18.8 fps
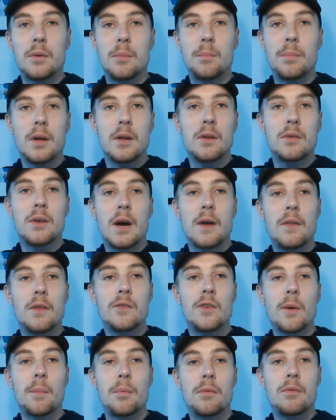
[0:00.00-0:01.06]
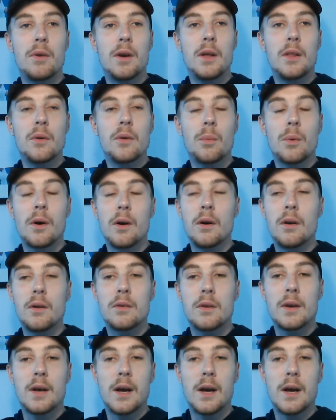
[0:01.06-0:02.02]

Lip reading: and be inside the top 3 in the world,